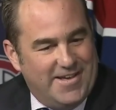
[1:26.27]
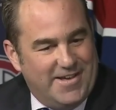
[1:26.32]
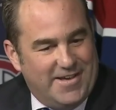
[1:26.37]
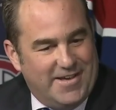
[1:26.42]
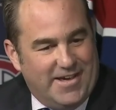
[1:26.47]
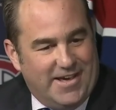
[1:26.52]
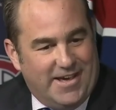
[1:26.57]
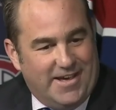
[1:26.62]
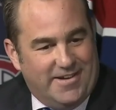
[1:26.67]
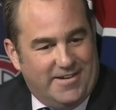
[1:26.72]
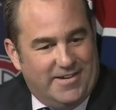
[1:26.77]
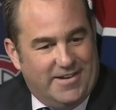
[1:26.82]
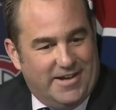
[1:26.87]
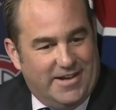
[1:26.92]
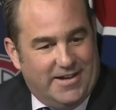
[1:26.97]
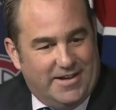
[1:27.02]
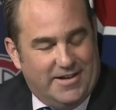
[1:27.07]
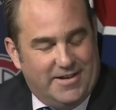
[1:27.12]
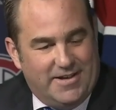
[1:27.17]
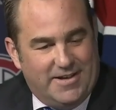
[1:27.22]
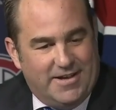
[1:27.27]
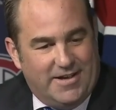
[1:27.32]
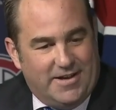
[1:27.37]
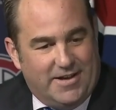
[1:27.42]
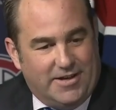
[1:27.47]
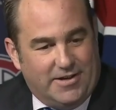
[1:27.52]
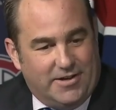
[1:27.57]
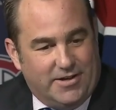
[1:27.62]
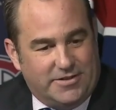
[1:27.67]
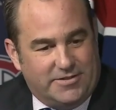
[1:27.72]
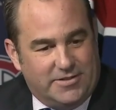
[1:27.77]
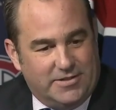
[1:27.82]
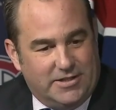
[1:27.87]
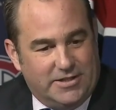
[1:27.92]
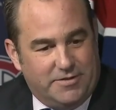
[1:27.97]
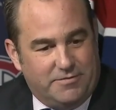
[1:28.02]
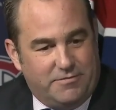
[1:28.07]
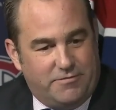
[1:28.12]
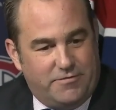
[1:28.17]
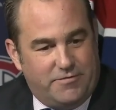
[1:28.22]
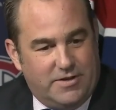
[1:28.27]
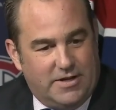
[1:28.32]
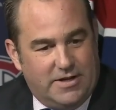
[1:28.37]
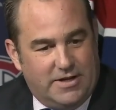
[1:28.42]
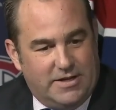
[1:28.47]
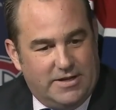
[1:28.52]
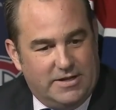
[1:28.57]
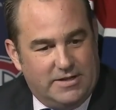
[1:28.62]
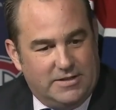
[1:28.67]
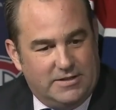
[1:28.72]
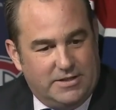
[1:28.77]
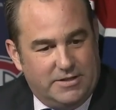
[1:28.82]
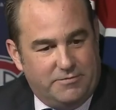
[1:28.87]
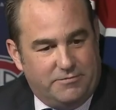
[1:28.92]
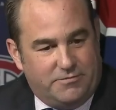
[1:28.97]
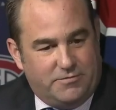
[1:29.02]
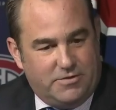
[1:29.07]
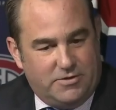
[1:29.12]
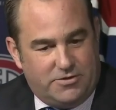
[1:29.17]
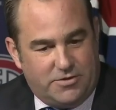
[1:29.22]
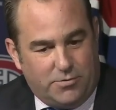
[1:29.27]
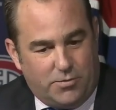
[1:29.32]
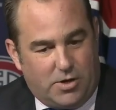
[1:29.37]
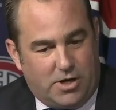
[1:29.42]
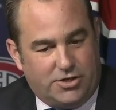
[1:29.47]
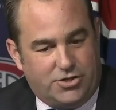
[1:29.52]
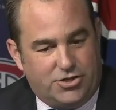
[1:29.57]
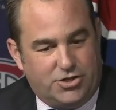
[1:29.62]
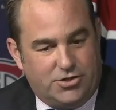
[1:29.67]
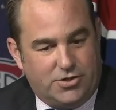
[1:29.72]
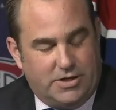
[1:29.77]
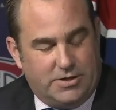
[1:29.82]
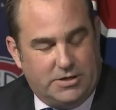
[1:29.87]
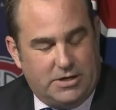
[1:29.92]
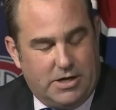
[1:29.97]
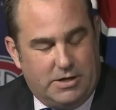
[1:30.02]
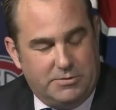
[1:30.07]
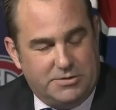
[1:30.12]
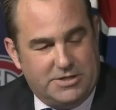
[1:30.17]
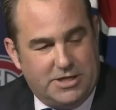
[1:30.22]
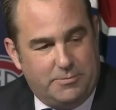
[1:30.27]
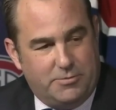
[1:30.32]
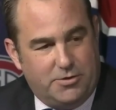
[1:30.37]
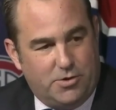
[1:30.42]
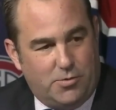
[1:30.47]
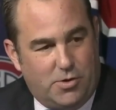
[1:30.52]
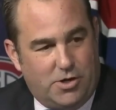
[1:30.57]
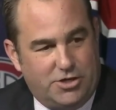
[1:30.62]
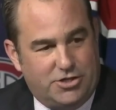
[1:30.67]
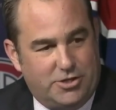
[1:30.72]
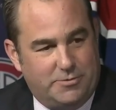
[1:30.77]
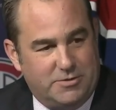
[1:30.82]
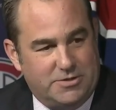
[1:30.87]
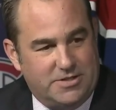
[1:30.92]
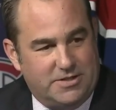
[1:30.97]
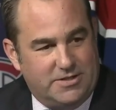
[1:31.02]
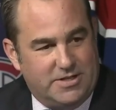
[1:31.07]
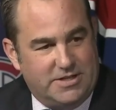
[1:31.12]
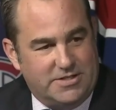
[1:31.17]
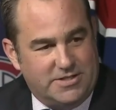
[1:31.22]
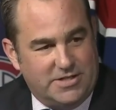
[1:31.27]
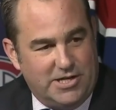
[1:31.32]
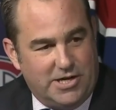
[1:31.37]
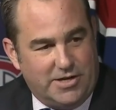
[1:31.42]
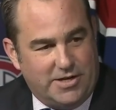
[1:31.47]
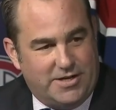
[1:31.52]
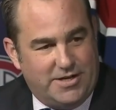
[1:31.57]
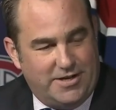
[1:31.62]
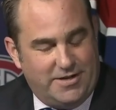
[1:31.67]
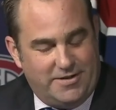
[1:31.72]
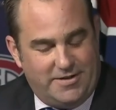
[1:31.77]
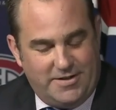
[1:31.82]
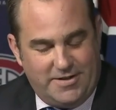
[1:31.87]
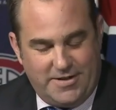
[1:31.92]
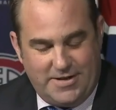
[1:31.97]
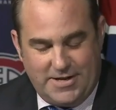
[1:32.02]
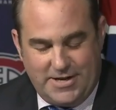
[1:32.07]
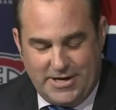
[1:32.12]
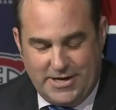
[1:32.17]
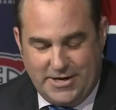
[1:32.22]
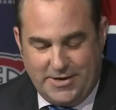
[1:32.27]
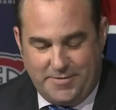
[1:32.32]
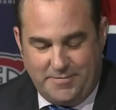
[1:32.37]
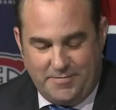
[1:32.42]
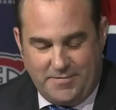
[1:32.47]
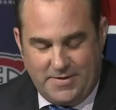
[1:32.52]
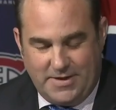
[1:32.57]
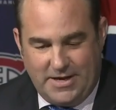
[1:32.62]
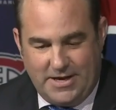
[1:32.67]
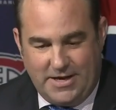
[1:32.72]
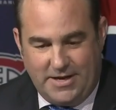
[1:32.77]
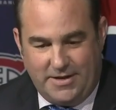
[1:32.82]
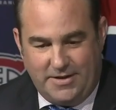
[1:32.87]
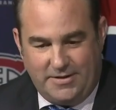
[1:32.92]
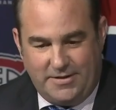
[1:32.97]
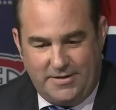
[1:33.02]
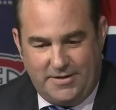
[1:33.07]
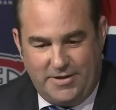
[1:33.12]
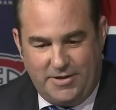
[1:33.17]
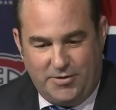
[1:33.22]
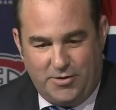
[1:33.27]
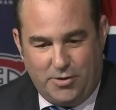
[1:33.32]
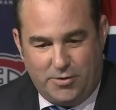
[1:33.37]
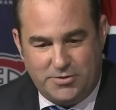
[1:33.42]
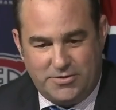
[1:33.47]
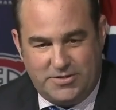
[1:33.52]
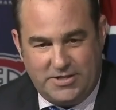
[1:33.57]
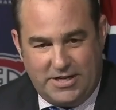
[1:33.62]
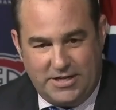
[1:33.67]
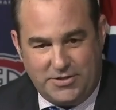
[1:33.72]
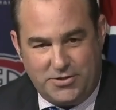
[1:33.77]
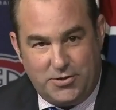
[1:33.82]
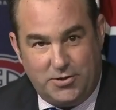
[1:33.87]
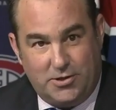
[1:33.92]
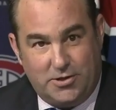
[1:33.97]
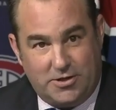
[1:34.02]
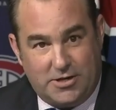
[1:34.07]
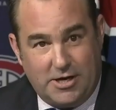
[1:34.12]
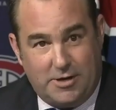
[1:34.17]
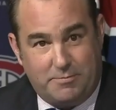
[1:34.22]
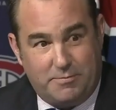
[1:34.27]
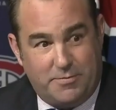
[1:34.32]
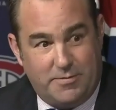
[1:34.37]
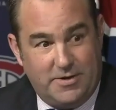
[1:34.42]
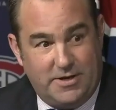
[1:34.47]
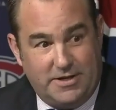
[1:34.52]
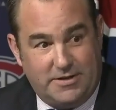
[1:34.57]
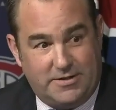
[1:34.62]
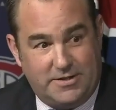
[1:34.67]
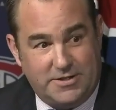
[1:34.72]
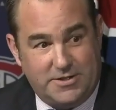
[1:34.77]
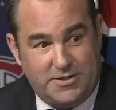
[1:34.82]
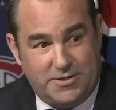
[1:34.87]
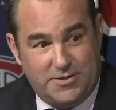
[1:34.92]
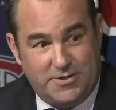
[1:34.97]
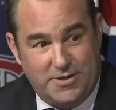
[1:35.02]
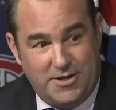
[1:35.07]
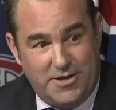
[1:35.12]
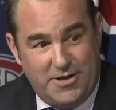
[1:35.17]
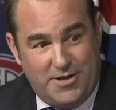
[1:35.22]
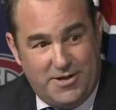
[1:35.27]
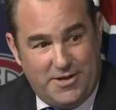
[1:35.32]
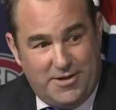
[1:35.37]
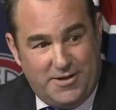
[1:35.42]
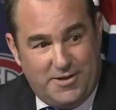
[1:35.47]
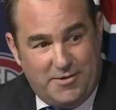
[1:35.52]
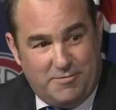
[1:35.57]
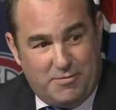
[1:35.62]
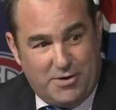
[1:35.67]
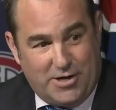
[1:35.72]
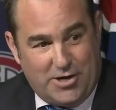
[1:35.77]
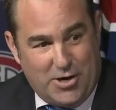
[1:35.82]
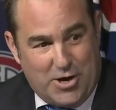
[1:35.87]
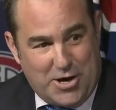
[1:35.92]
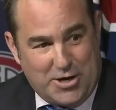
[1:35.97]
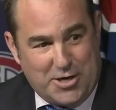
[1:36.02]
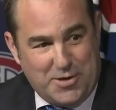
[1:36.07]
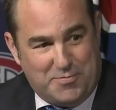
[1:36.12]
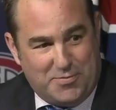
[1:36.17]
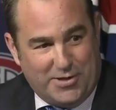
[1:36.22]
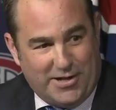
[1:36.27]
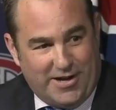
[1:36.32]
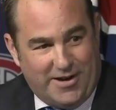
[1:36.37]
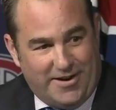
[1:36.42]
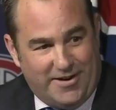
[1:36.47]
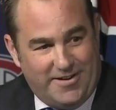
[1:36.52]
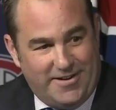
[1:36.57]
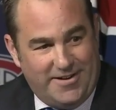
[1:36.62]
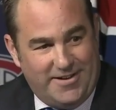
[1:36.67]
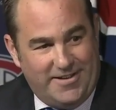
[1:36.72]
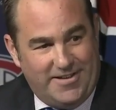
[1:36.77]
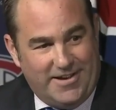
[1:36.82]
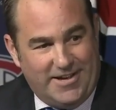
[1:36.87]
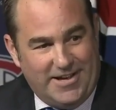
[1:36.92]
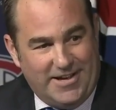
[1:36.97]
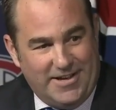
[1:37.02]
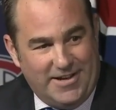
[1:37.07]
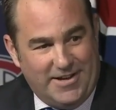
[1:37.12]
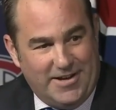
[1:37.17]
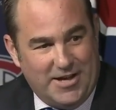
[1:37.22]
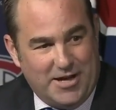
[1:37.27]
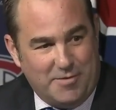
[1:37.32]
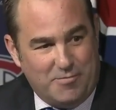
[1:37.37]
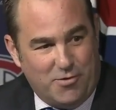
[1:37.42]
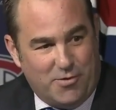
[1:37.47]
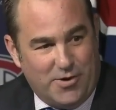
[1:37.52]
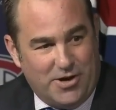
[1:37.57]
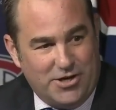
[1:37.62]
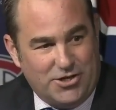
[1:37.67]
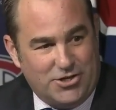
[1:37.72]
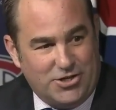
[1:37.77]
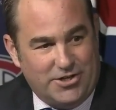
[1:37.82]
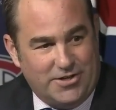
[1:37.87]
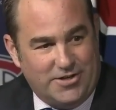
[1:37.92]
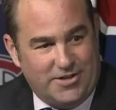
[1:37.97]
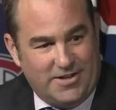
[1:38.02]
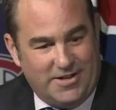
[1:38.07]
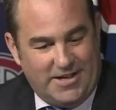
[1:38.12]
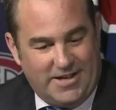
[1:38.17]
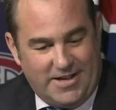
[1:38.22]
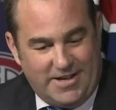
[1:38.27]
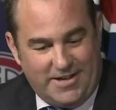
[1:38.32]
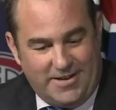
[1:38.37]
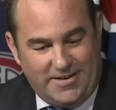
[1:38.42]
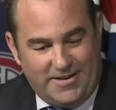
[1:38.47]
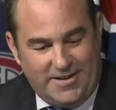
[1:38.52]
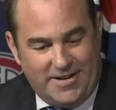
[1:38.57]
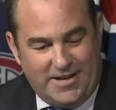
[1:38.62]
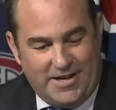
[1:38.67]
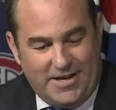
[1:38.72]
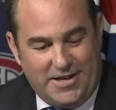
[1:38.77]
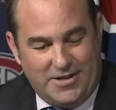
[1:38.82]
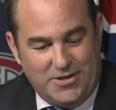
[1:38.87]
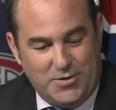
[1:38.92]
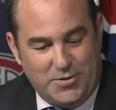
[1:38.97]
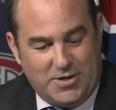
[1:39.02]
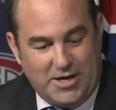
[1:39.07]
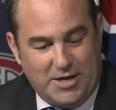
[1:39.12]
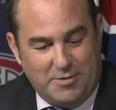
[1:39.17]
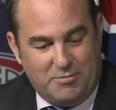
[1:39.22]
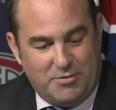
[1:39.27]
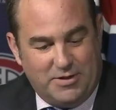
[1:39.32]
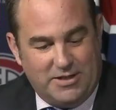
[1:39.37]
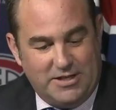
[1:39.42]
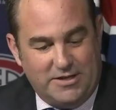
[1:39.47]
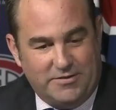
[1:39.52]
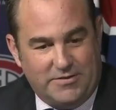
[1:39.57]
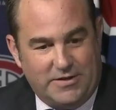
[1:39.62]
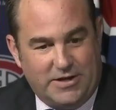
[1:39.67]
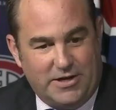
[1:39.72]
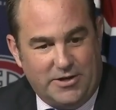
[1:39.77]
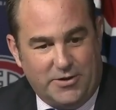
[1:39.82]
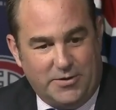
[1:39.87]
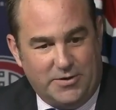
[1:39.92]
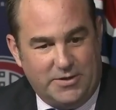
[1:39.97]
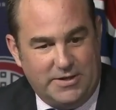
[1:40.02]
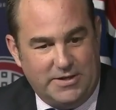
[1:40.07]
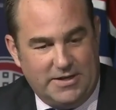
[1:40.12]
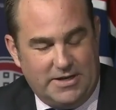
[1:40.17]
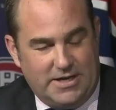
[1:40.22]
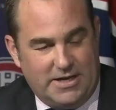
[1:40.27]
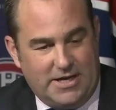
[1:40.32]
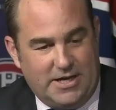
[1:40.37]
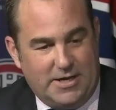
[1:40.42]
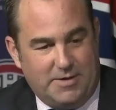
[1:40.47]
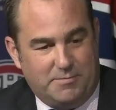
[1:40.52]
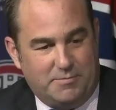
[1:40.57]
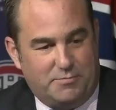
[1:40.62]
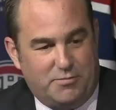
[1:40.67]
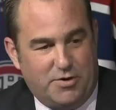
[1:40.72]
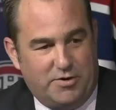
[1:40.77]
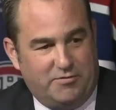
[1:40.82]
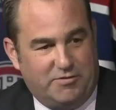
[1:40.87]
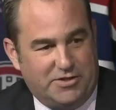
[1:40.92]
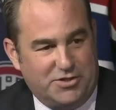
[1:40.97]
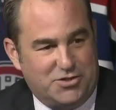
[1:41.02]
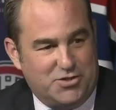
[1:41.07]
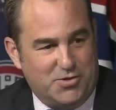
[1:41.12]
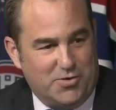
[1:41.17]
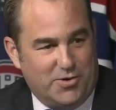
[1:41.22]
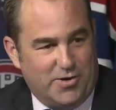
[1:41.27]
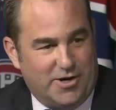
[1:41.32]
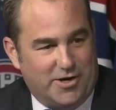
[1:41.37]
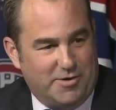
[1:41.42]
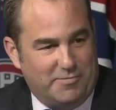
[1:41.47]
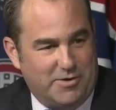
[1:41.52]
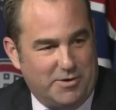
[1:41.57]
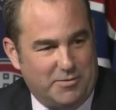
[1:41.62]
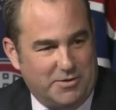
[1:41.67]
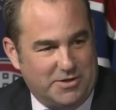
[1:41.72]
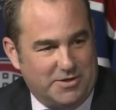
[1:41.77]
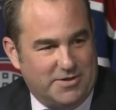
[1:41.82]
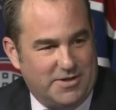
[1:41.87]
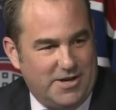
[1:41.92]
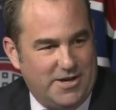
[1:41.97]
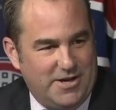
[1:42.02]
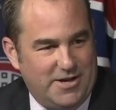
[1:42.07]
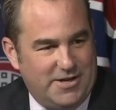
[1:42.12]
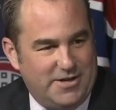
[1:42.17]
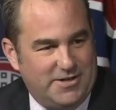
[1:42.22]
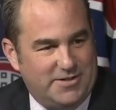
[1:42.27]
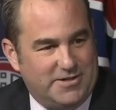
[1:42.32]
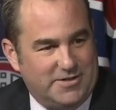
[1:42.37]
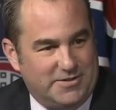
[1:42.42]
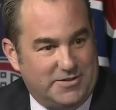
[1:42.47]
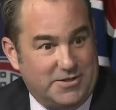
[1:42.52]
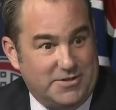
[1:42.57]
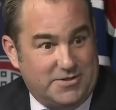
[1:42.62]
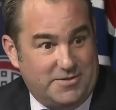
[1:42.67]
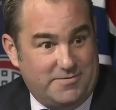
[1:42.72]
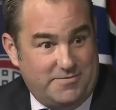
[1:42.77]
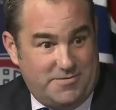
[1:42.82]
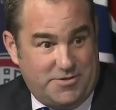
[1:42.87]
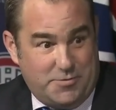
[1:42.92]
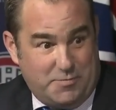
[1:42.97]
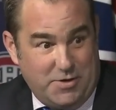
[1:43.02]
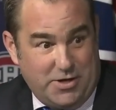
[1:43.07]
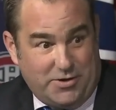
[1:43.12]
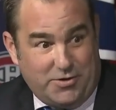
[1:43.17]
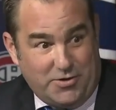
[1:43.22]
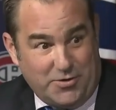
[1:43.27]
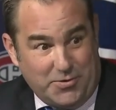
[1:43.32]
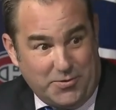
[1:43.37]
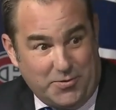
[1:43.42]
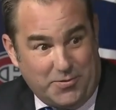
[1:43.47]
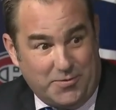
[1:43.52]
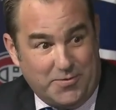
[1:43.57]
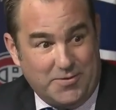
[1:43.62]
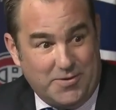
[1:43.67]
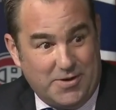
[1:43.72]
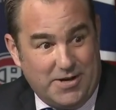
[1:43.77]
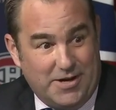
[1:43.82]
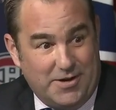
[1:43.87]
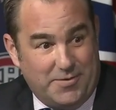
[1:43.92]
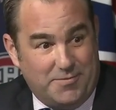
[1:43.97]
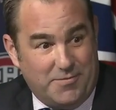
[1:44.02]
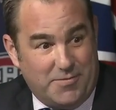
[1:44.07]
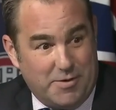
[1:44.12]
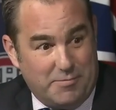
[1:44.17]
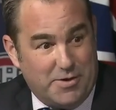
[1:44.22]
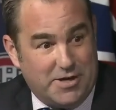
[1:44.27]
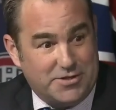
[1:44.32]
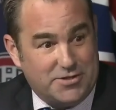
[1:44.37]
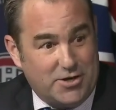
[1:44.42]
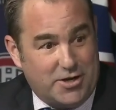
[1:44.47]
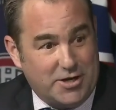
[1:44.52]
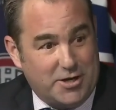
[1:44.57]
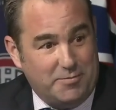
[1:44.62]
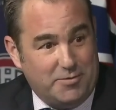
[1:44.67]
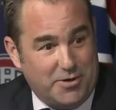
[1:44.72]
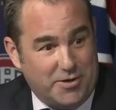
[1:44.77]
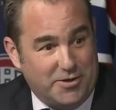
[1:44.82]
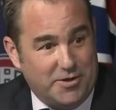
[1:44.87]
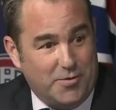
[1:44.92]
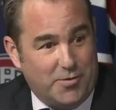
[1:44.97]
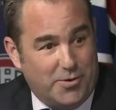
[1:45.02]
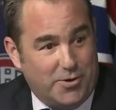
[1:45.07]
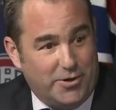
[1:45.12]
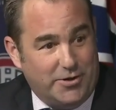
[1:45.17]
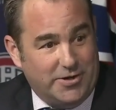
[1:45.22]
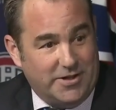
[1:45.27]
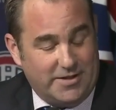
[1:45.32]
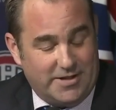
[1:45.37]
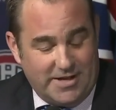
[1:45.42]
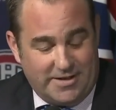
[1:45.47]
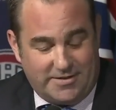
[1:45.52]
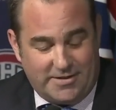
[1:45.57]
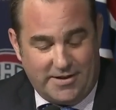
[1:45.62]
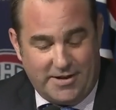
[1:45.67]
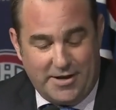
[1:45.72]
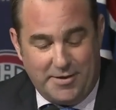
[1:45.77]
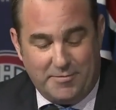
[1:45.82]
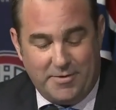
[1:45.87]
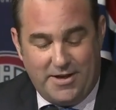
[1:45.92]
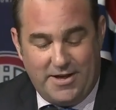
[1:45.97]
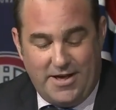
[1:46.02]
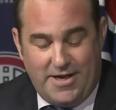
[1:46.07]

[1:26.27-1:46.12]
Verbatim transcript: and uh, and I got to live uh, live to watch. I, I, was able to watch him as a as a young kid, um, and in those days, you look up at this big hockey player uh, in admiration, and uh, you can't believe how um, privileged you are to be able to to, to speak to uh, the best hockey player in the world at that time.